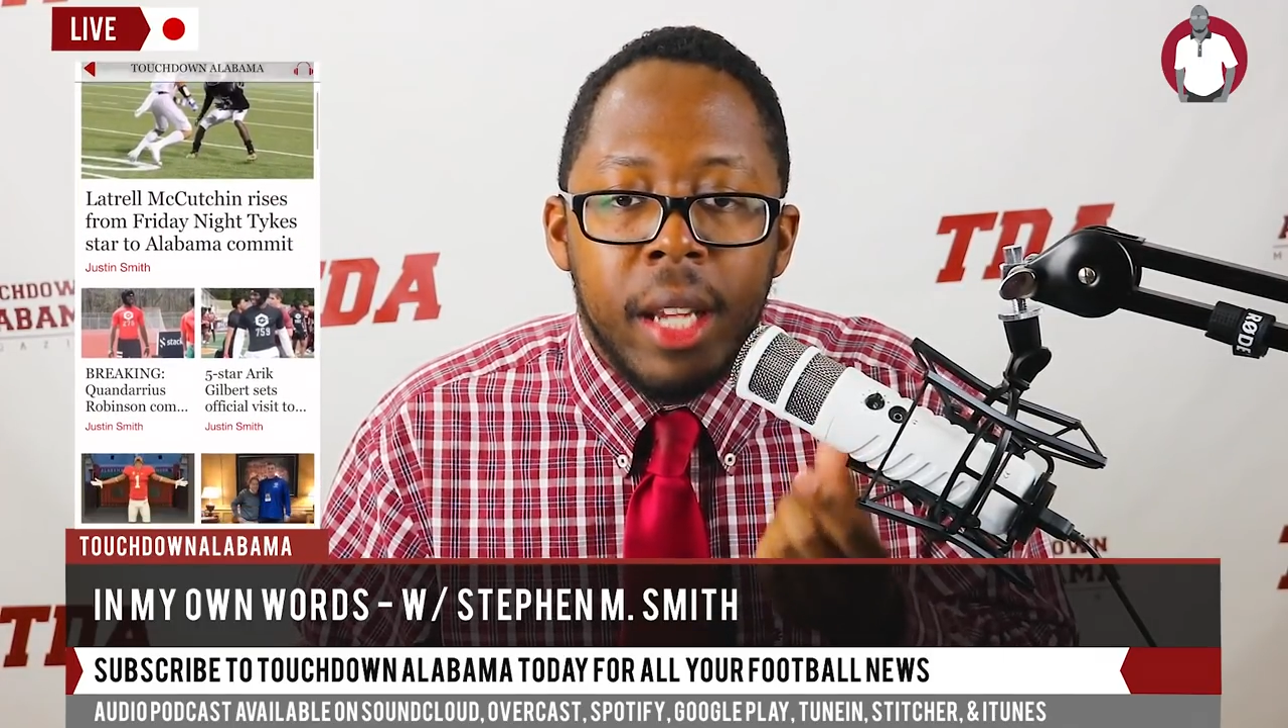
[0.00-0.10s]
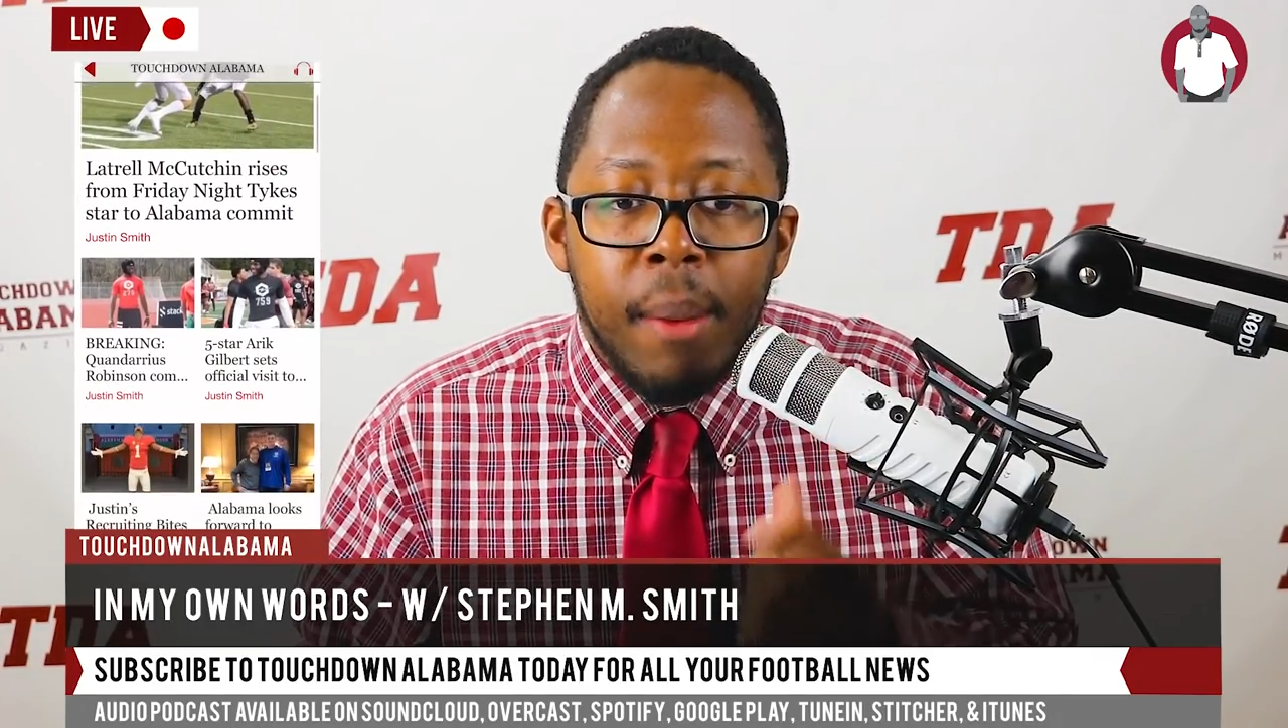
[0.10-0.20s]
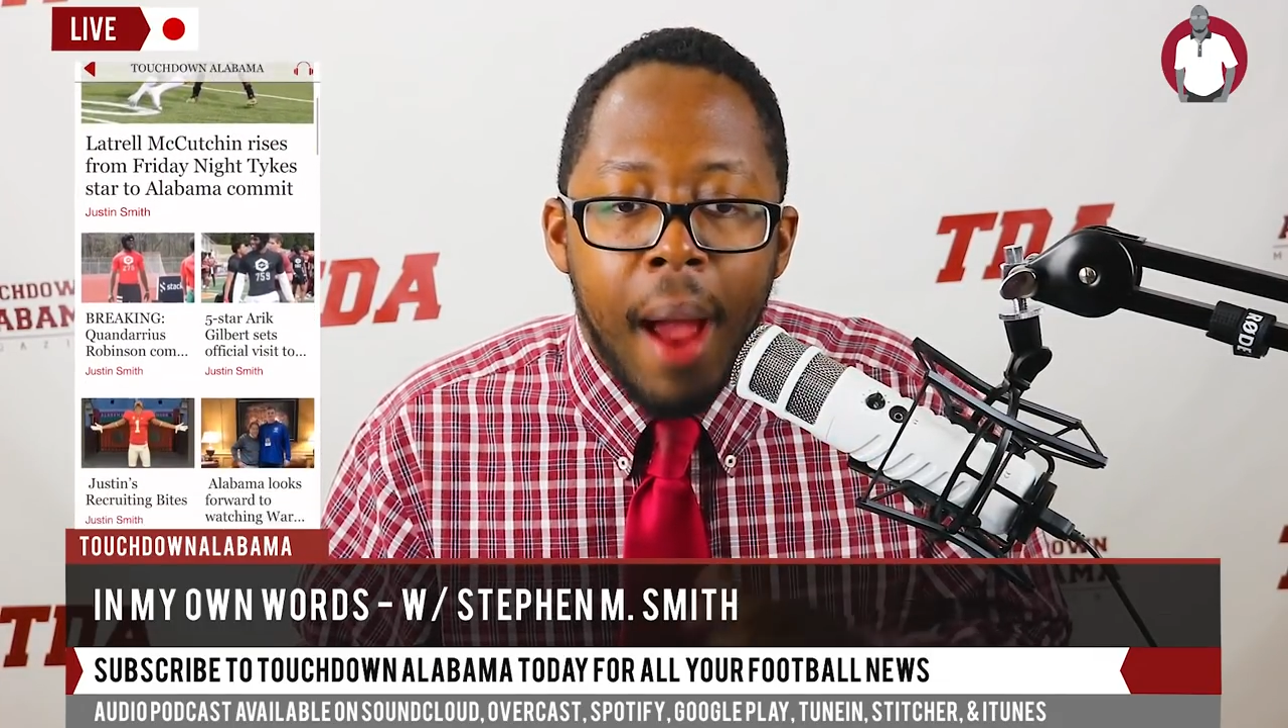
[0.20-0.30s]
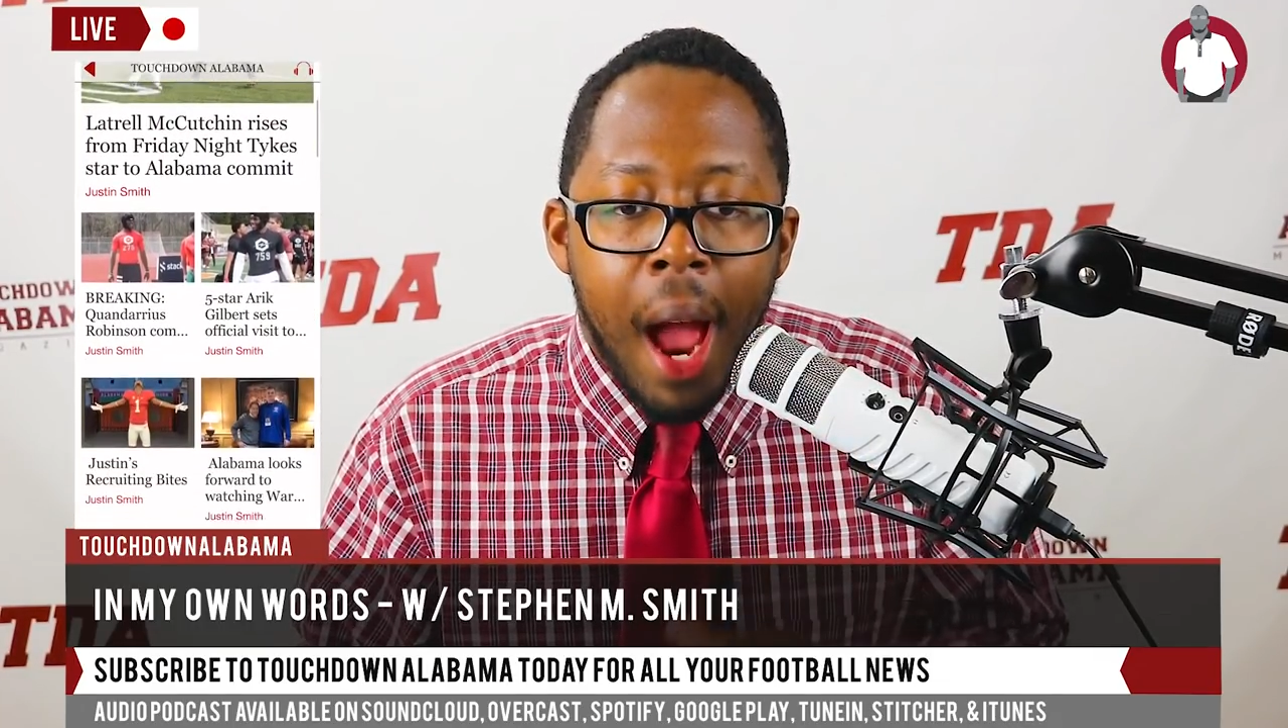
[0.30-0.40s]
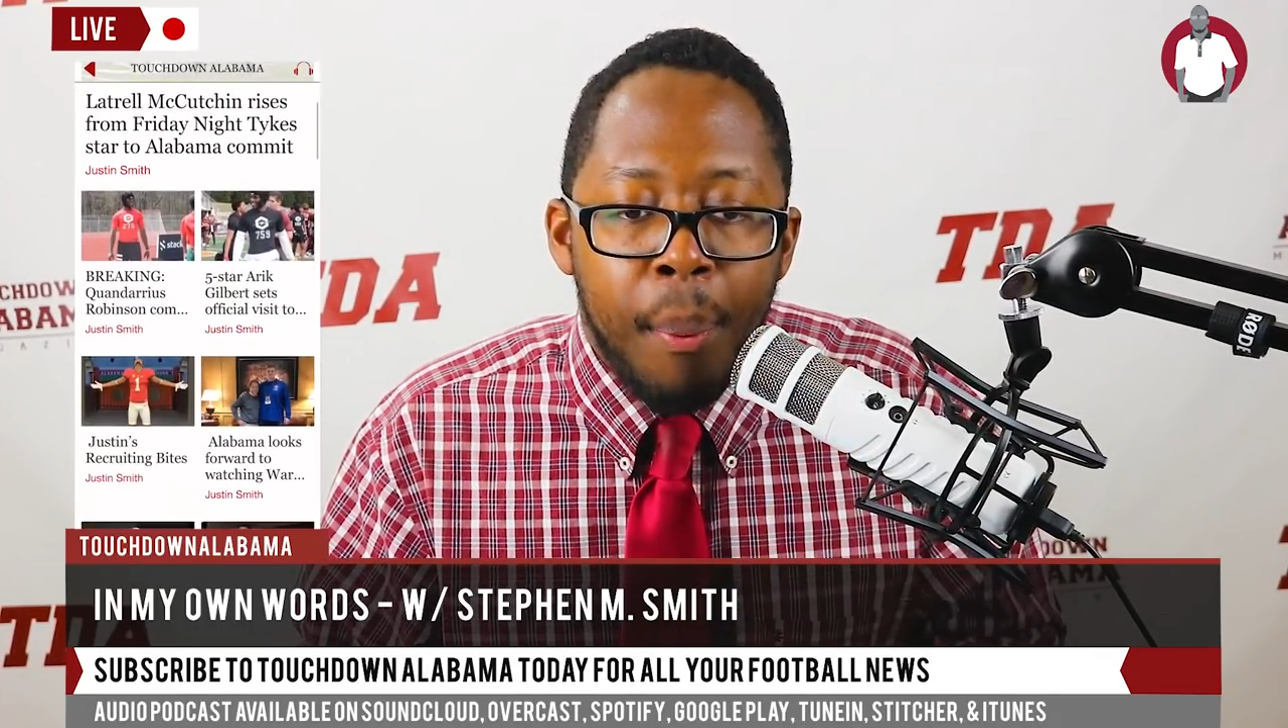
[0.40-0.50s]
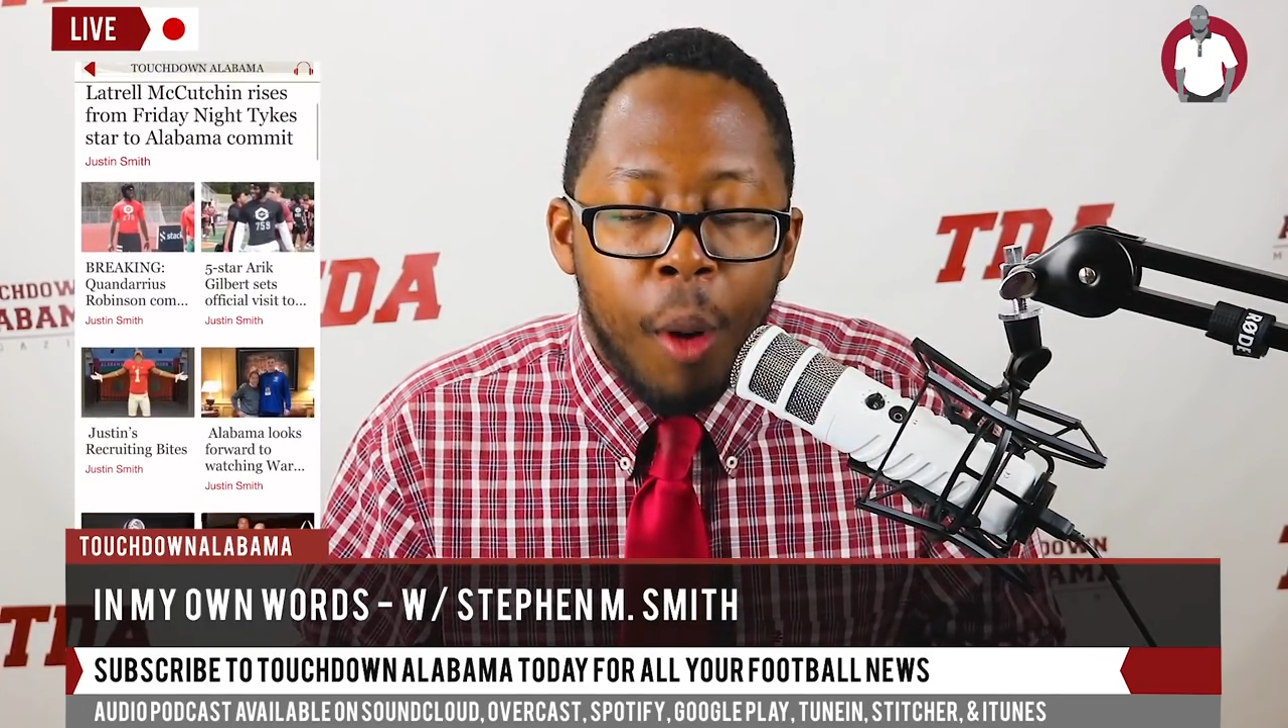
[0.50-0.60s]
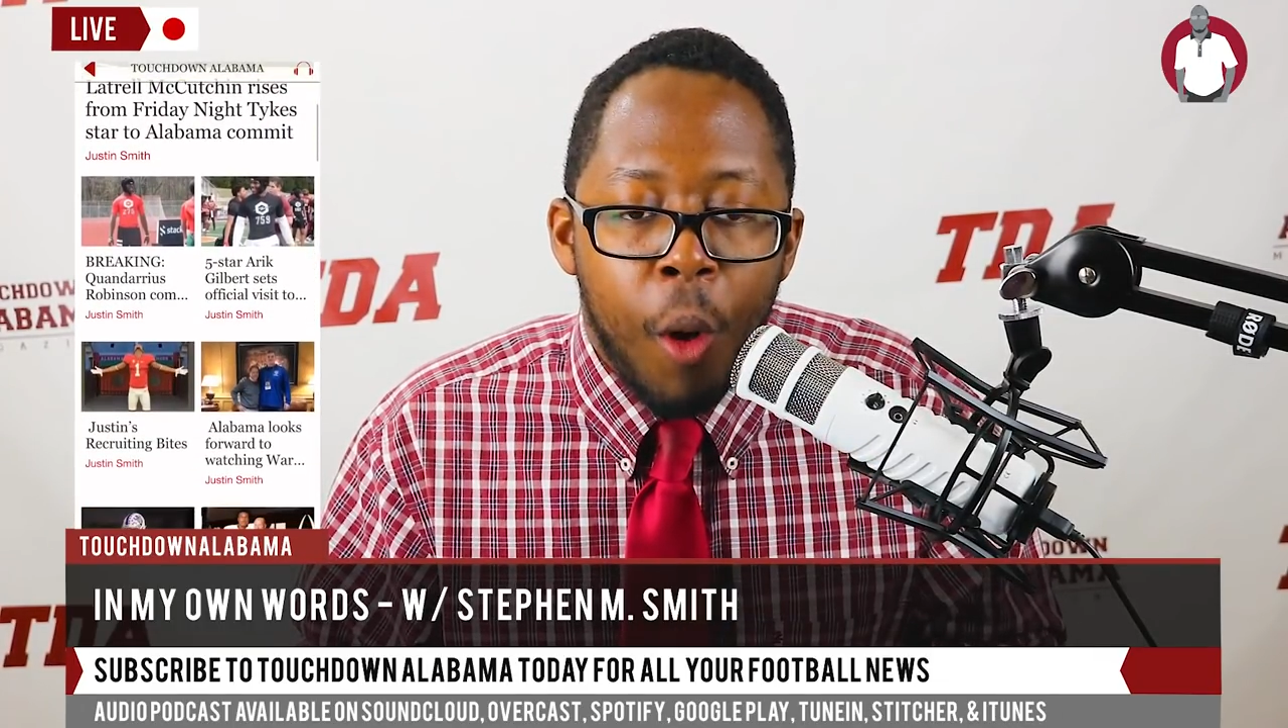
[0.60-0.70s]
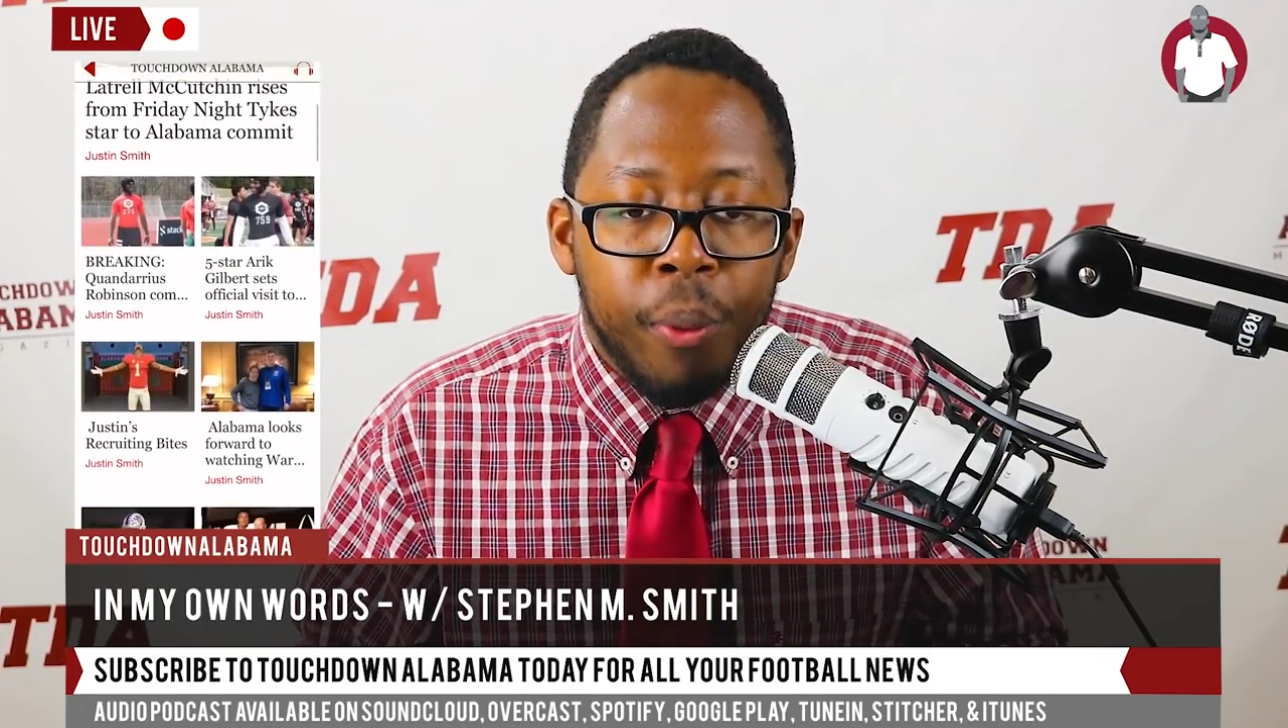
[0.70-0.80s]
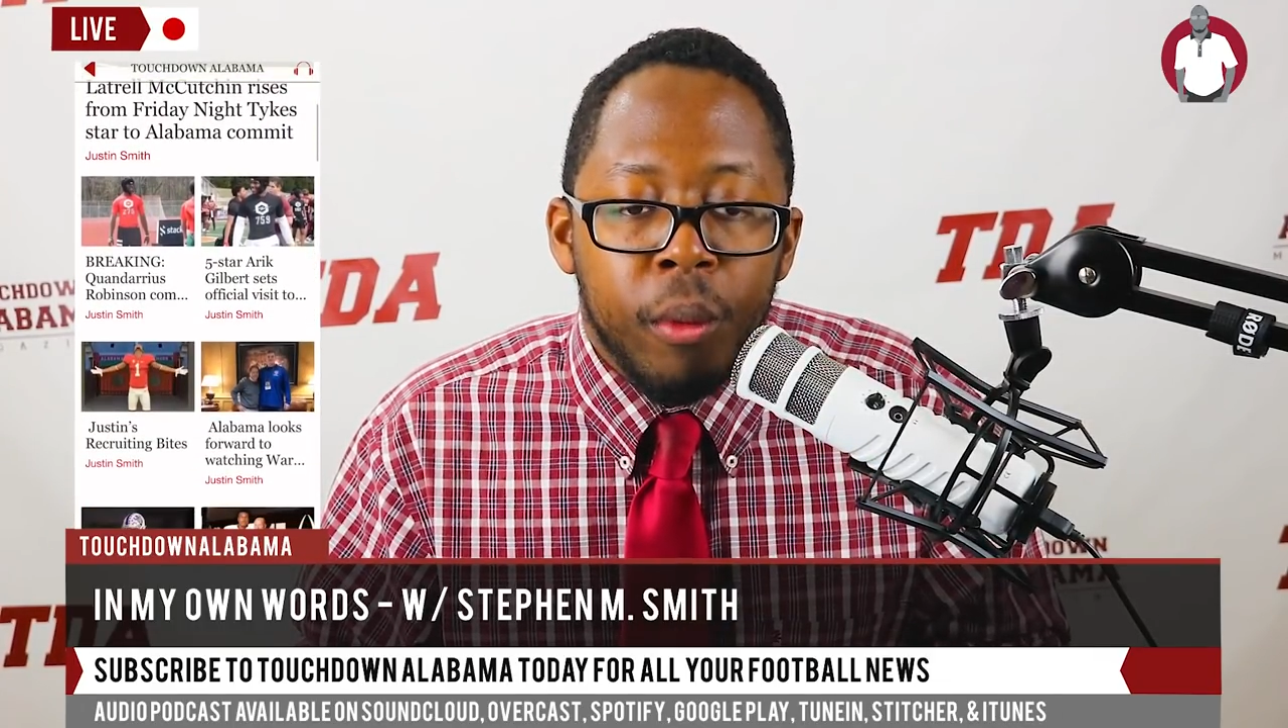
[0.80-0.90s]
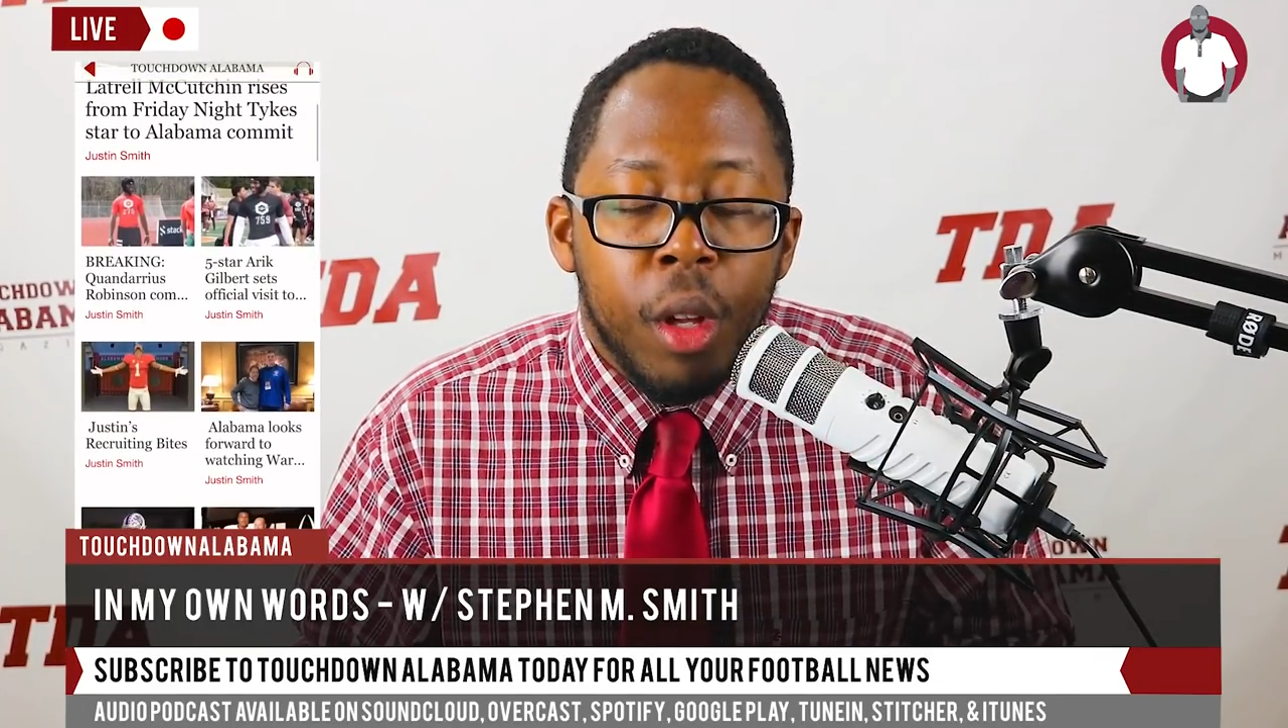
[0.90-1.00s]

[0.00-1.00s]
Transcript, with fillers: Team Apple.